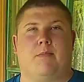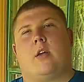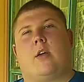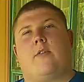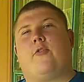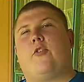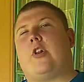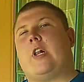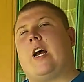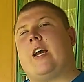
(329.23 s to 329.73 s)

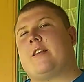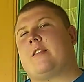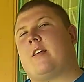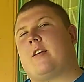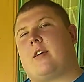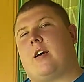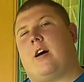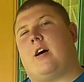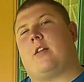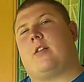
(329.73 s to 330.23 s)
If you like
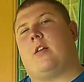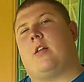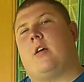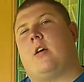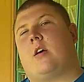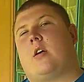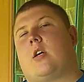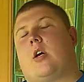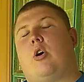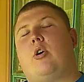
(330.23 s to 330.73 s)
the gun,
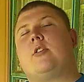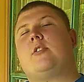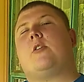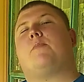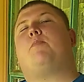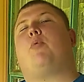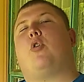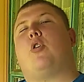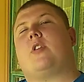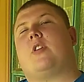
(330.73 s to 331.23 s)
go and
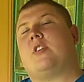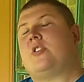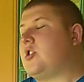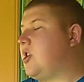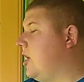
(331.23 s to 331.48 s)
support this